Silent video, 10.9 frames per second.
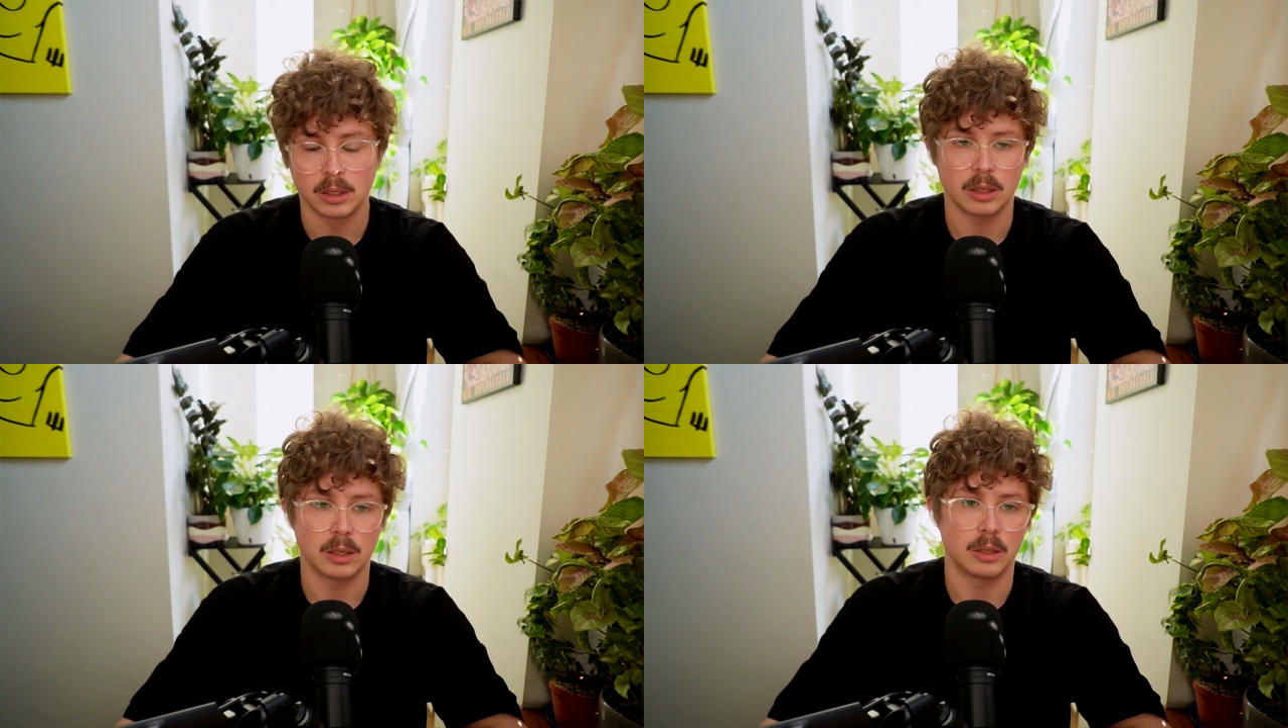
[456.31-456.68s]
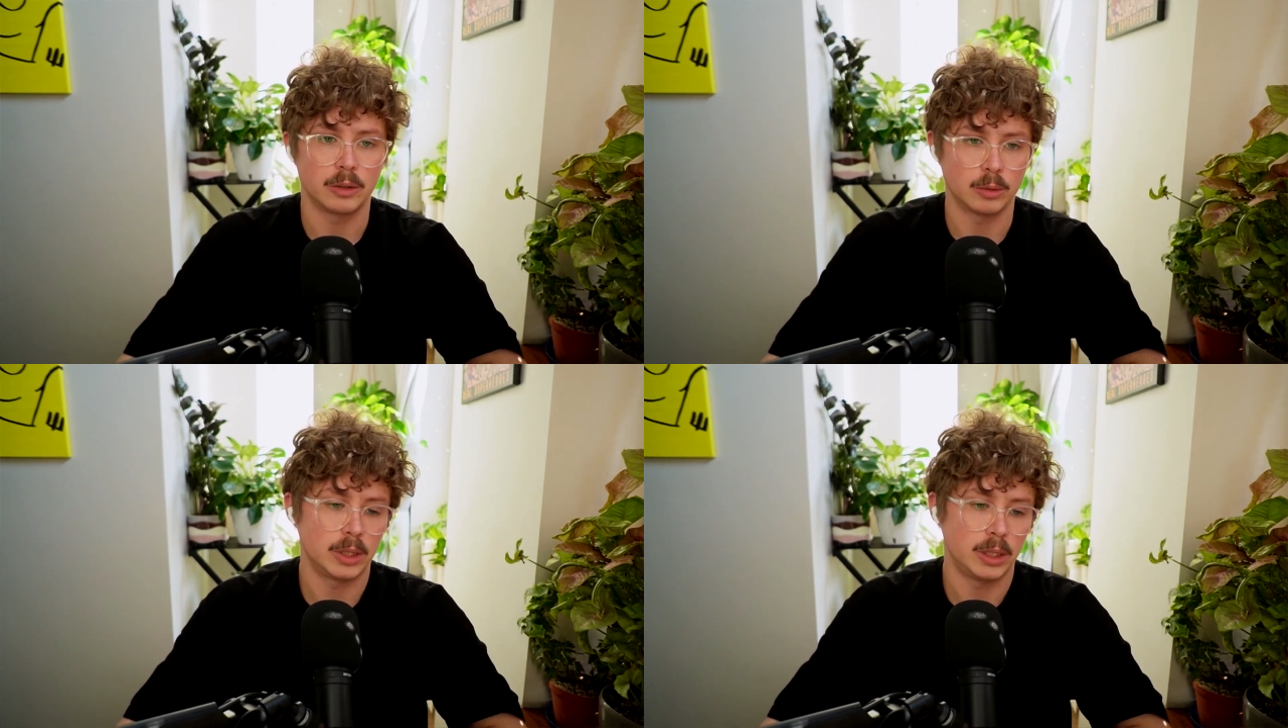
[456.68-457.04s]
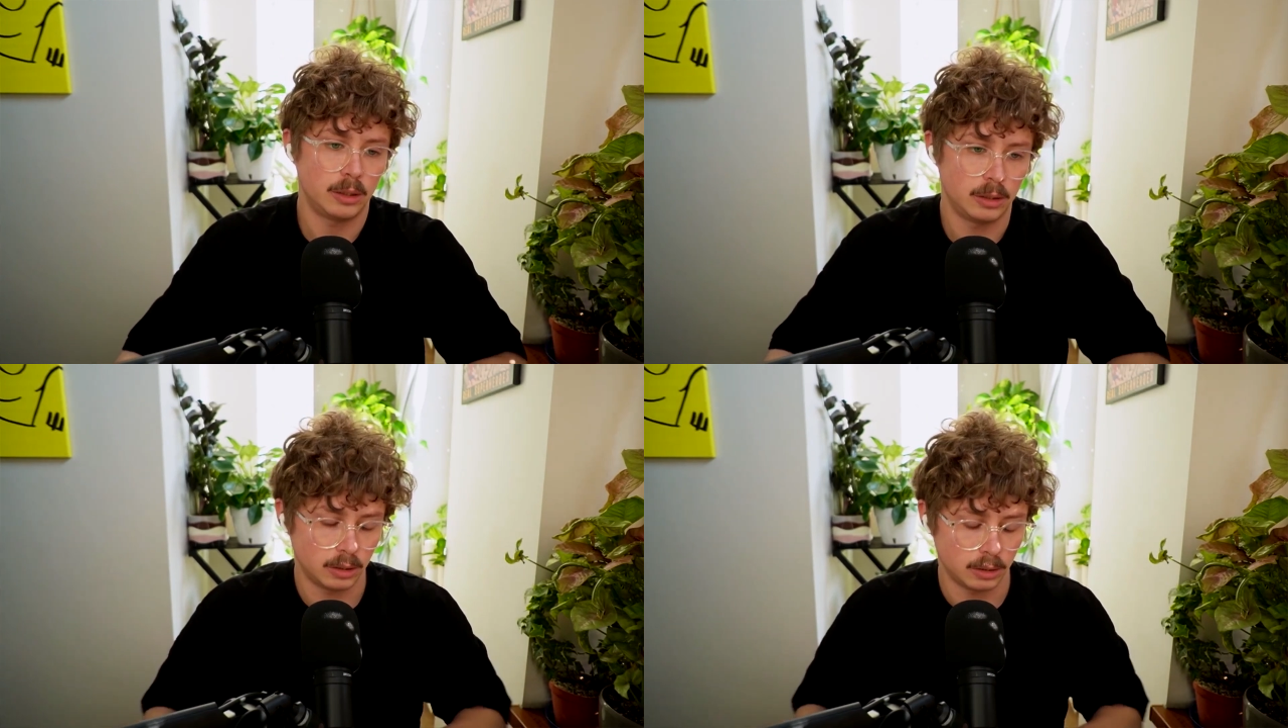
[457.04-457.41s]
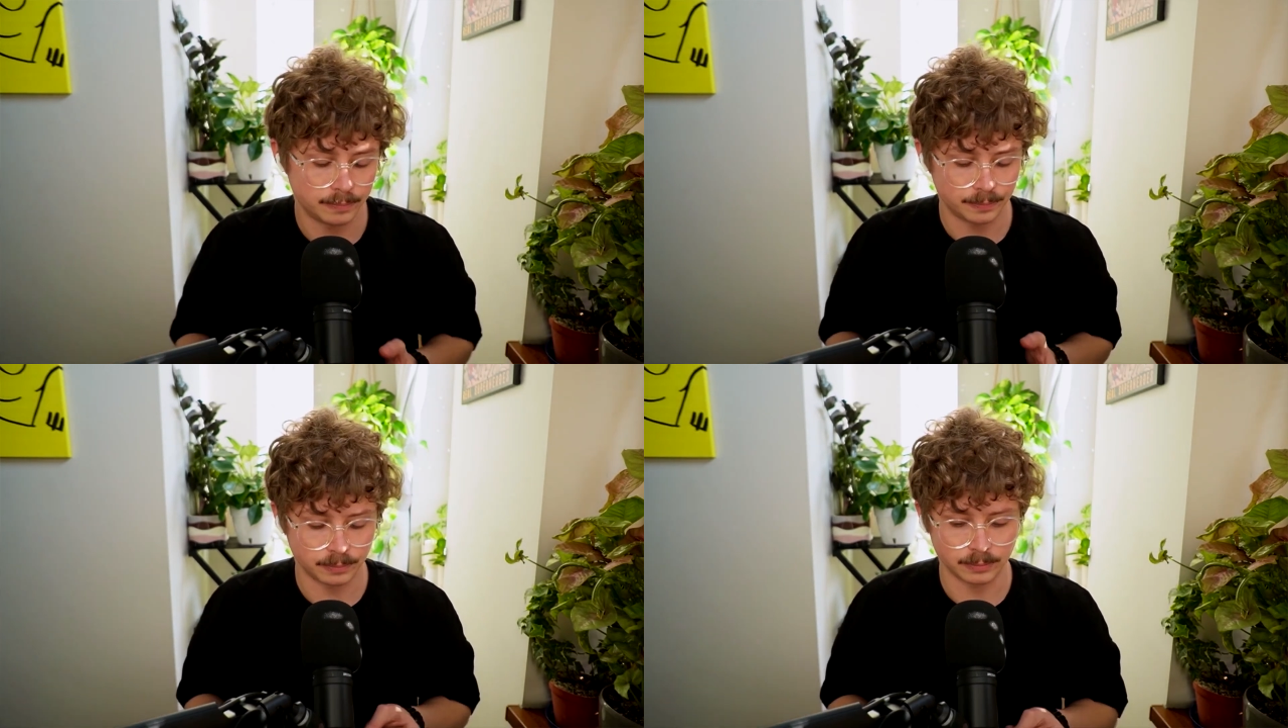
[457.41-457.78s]

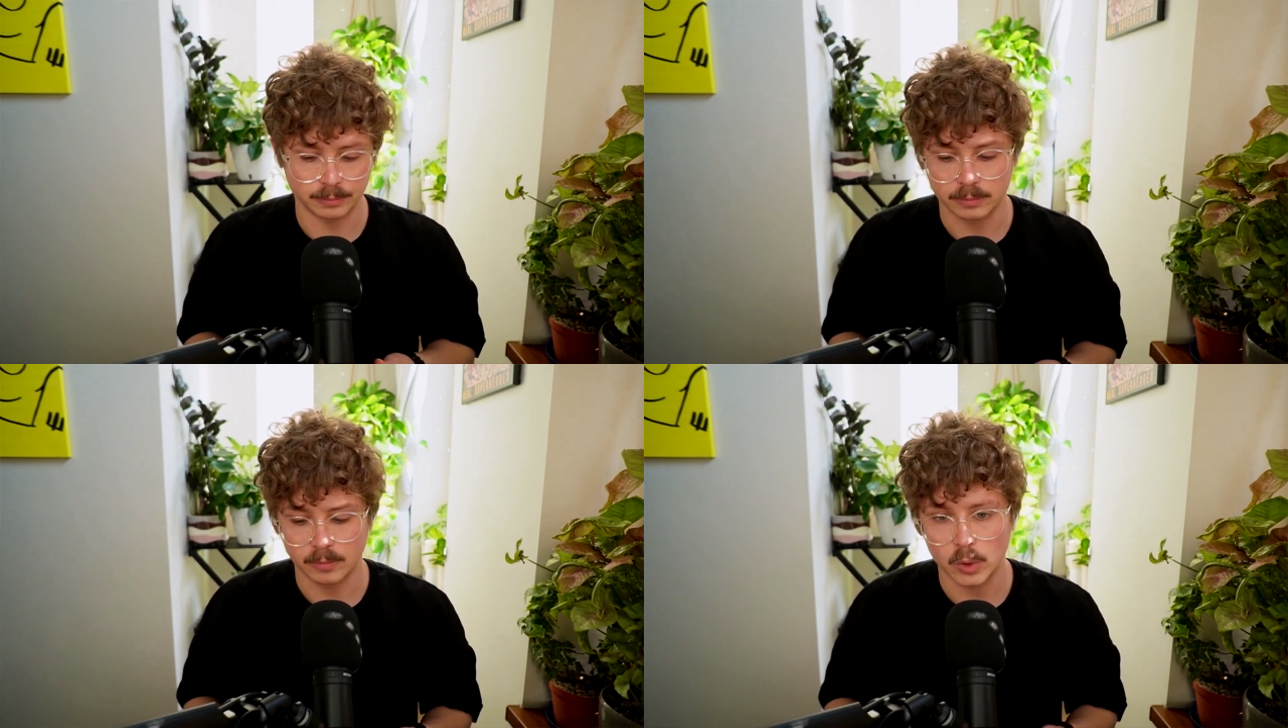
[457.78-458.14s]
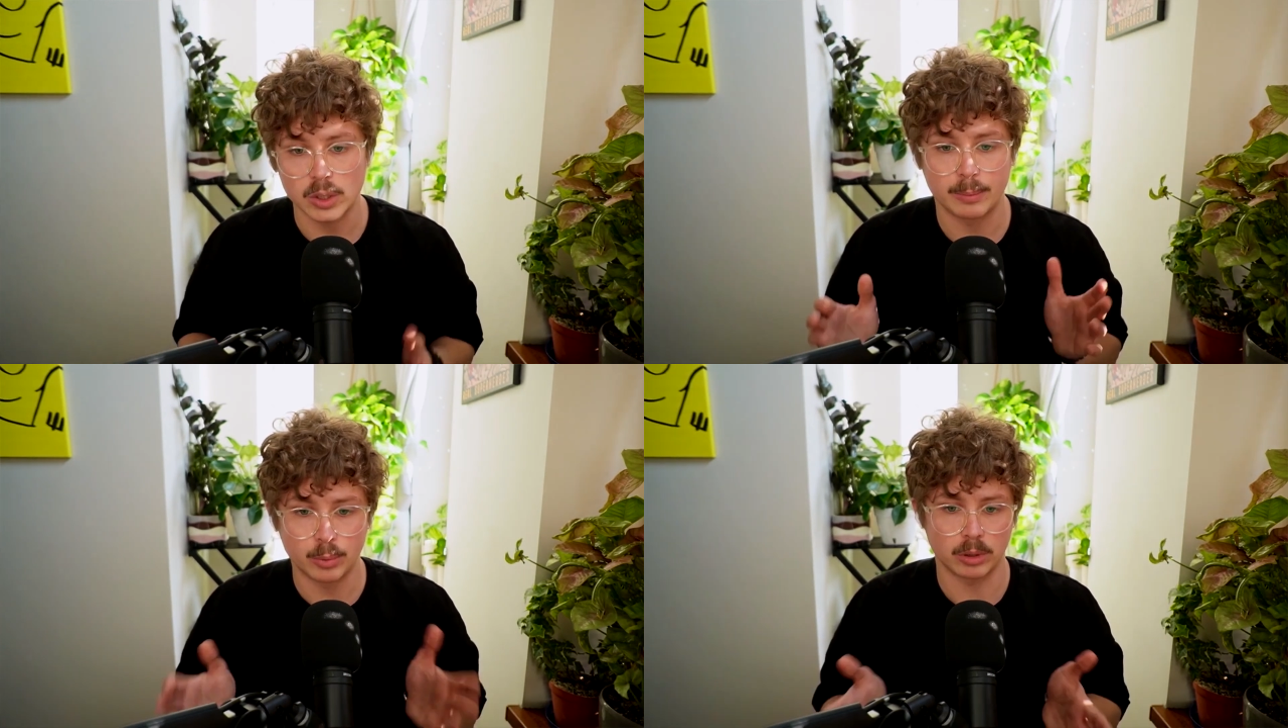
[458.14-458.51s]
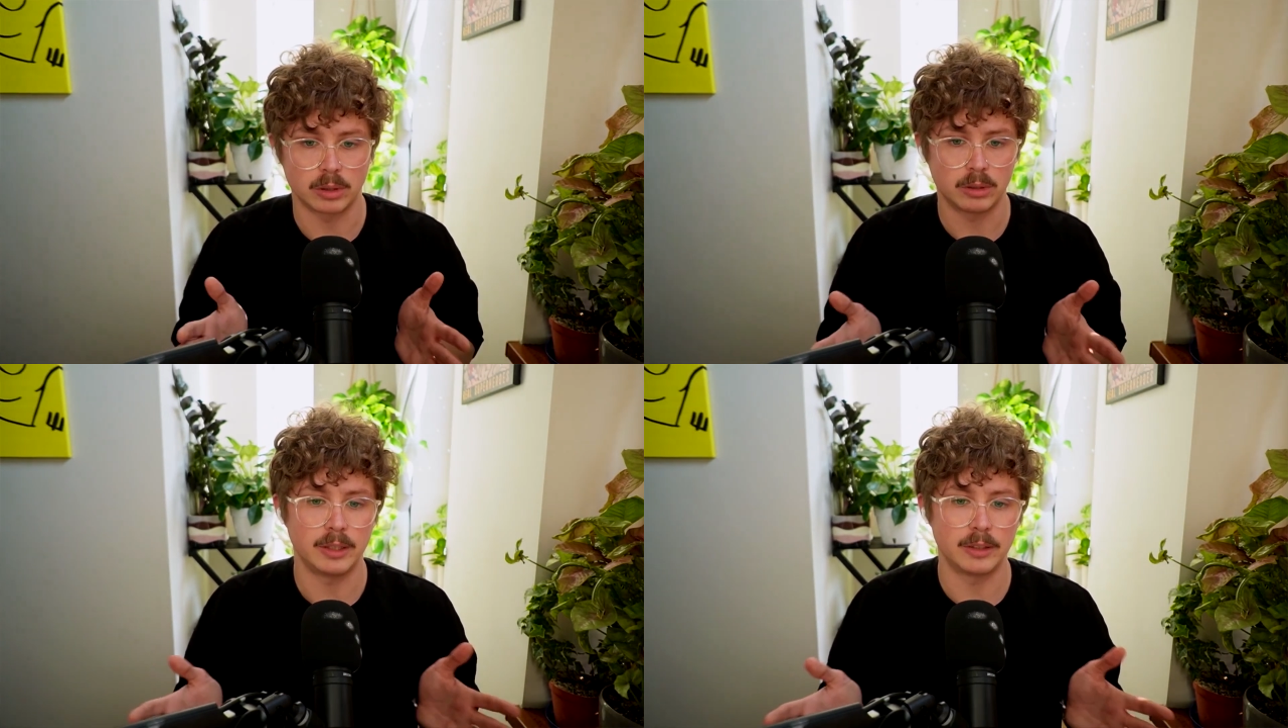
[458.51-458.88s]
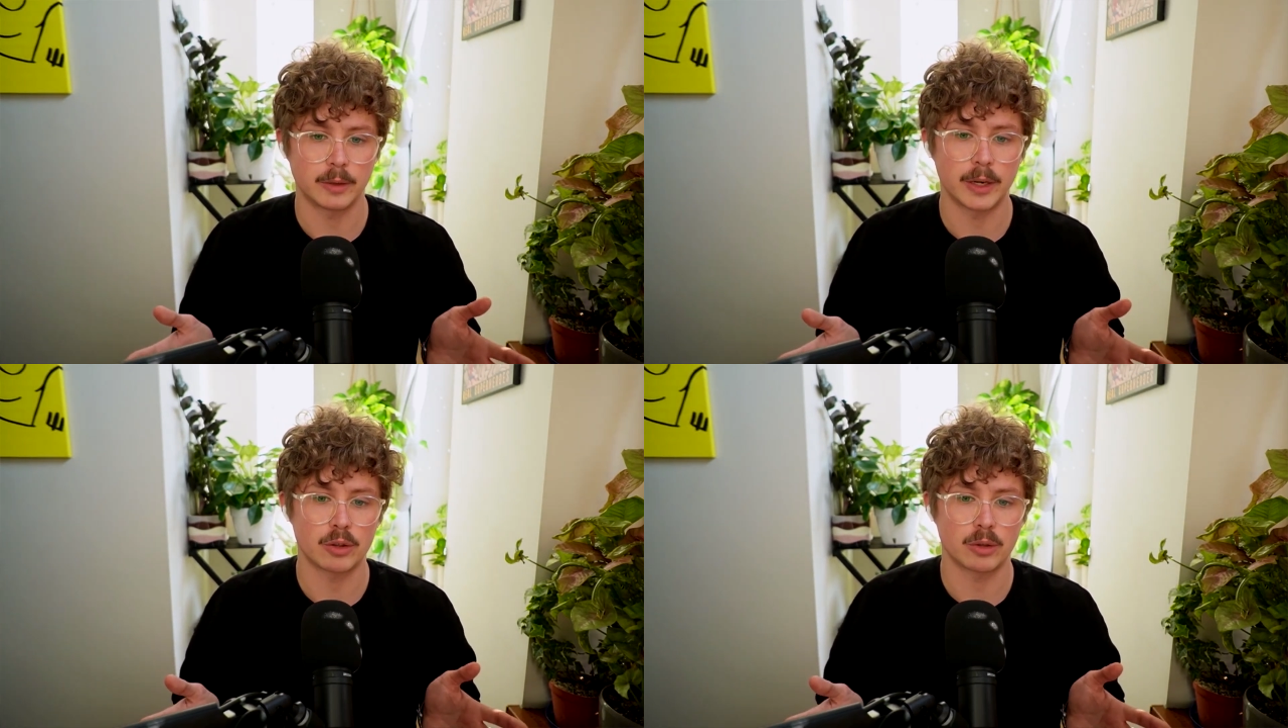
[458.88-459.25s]
the support the
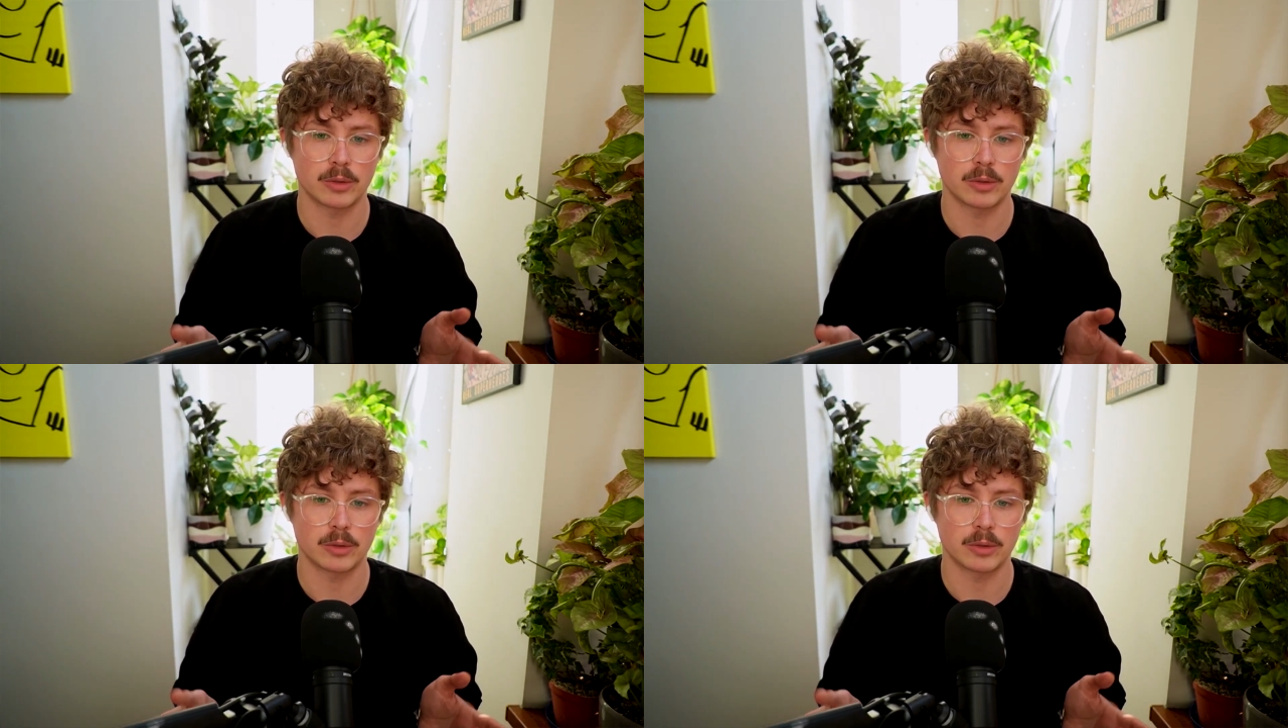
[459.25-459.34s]
integration,